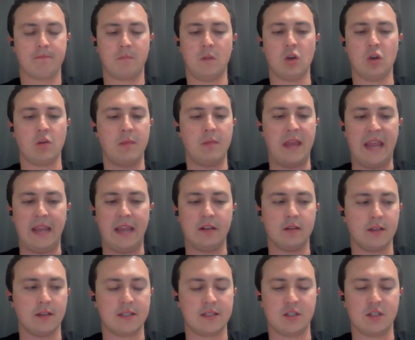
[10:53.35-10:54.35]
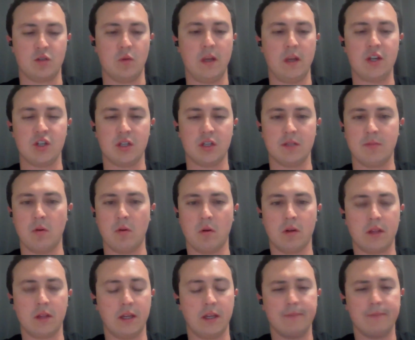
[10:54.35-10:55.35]
You could be handling situations
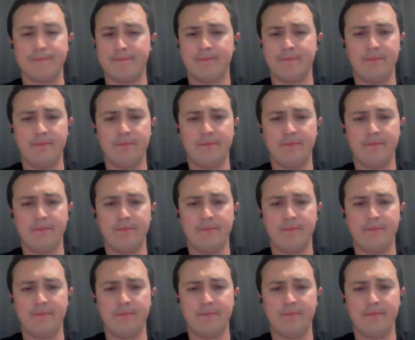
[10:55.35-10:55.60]
poorly.